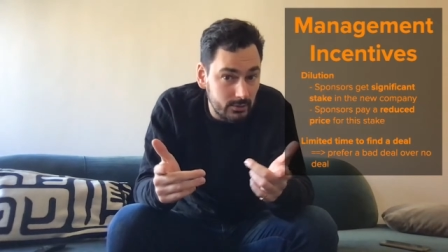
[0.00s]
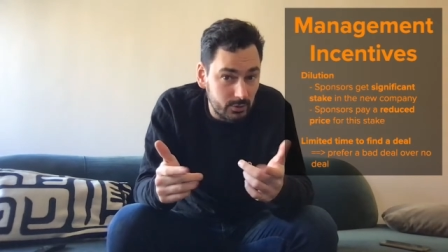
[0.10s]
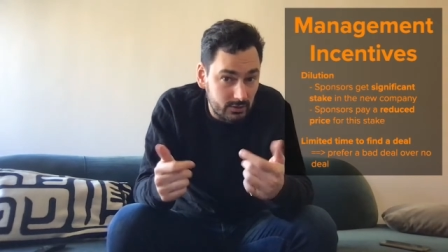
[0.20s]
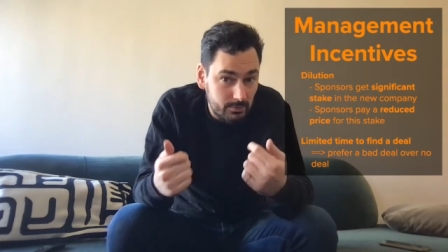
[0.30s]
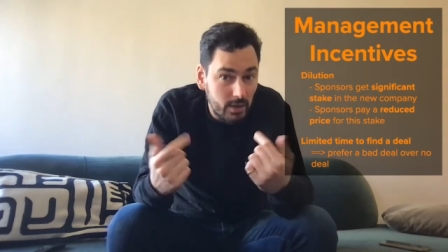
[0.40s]

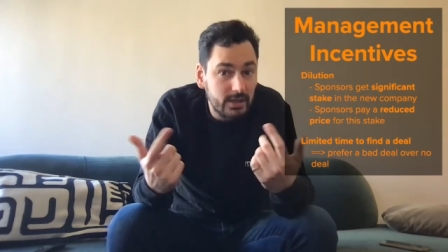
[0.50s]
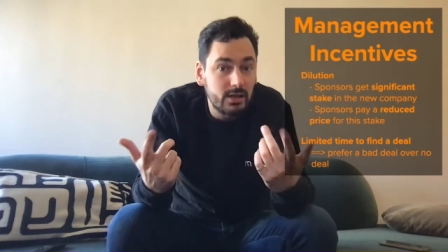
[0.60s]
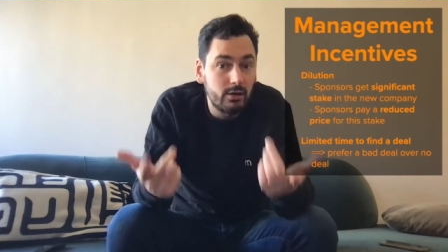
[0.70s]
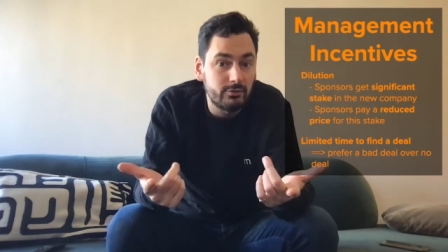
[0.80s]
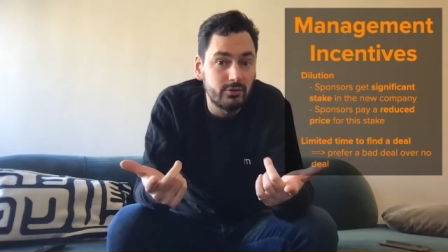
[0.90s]
with the
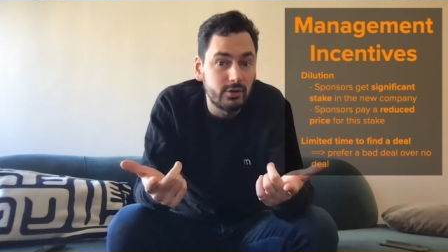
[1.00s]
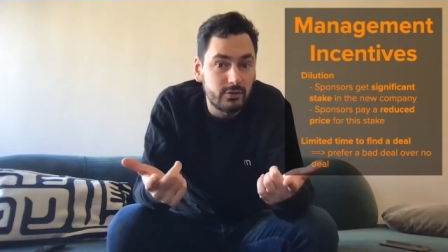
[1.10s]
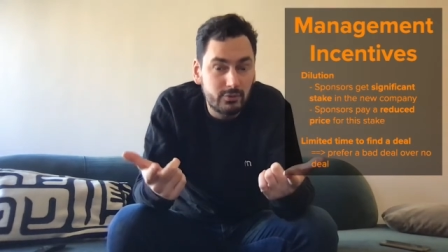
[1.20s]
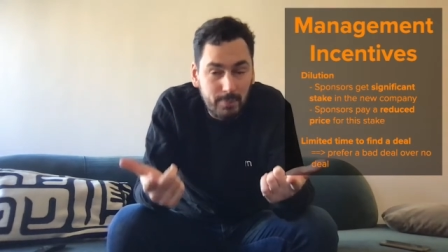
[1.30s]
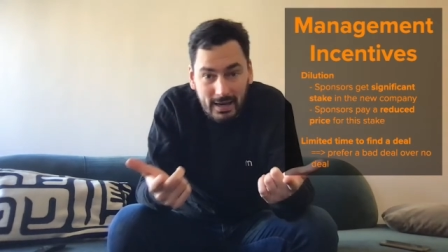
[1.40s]
money of the
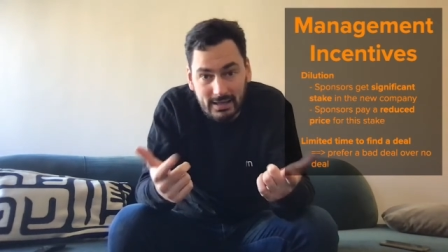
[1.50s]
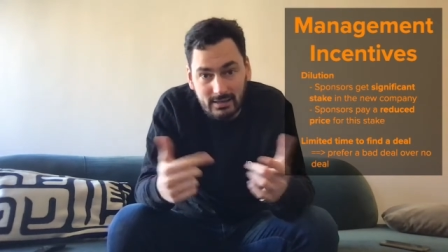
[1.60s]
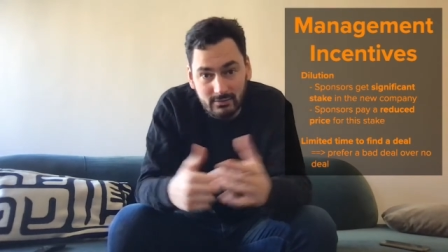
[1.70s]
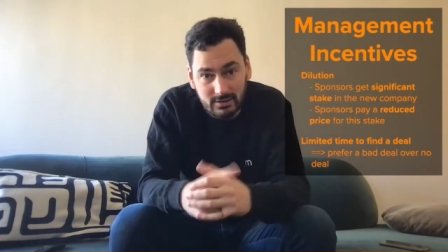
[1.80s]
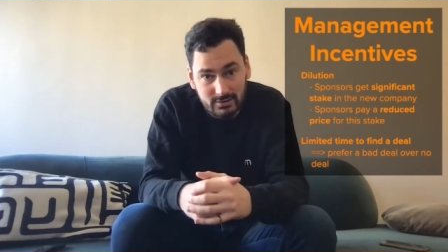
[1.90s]
SPAC
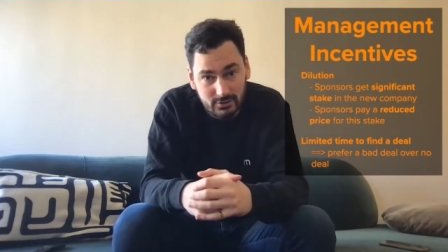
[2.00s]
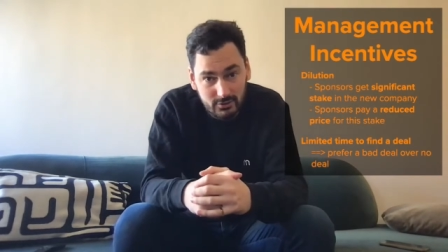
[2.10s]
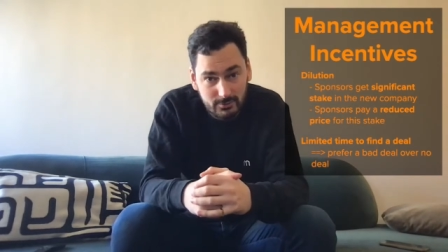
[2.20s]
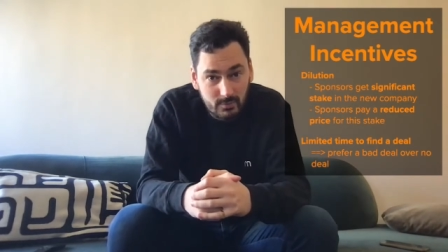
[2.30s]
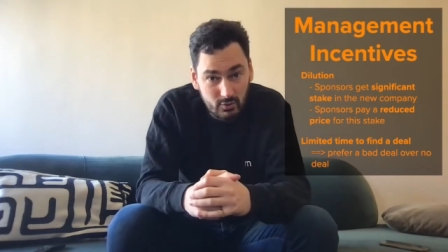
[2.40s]

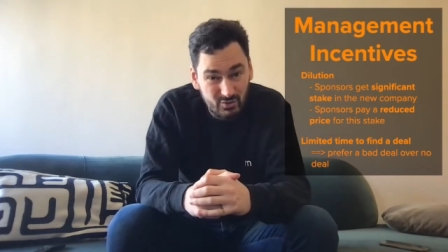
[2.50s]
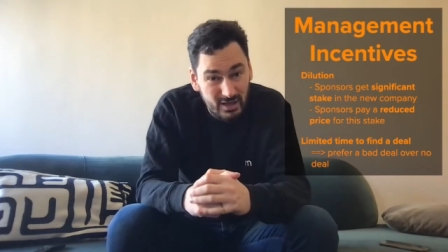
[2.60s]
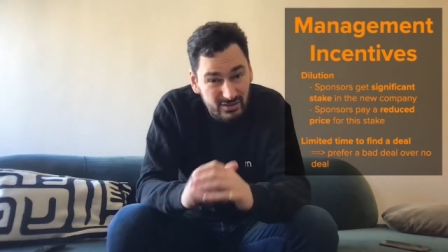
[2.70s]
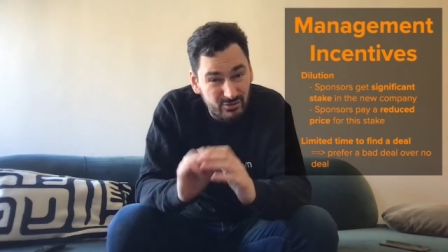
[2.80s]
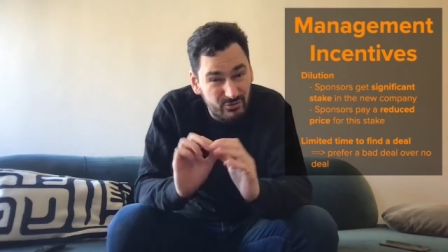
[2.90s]
investors. So
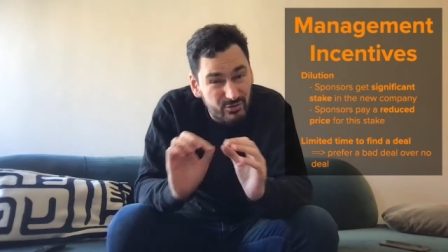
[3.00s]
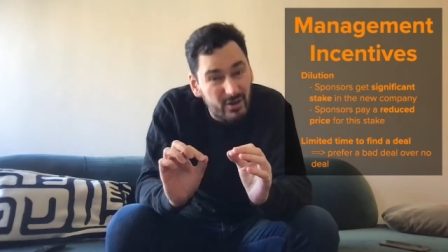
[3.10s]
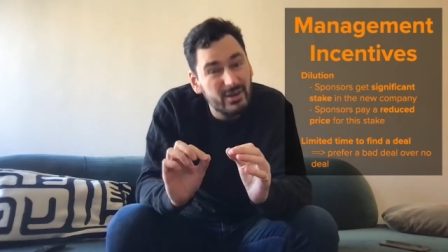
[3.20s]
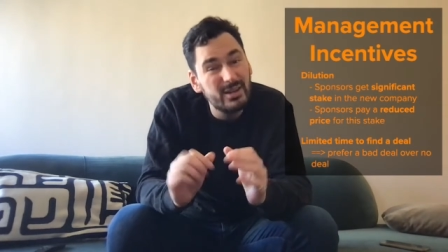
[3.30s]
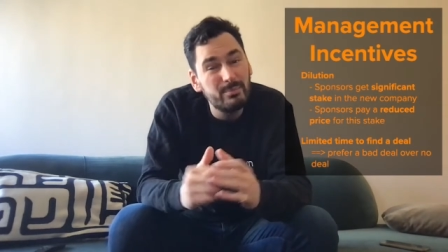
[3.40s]
that's a
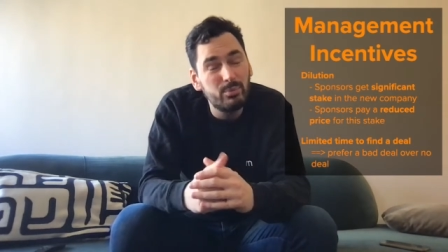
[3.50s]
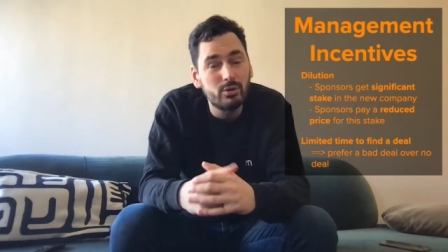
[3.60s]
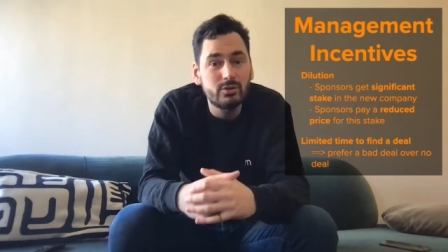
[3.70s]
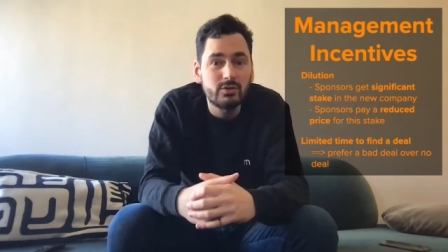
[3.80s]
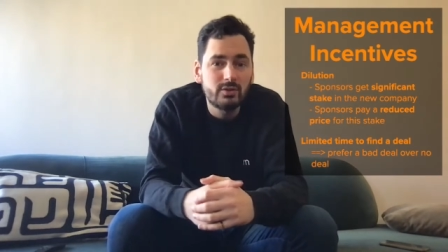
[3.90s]
very
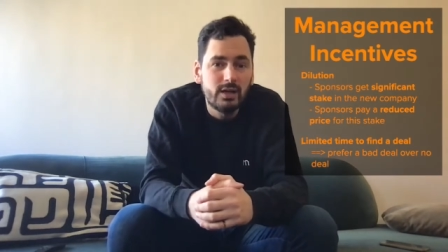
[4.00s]
important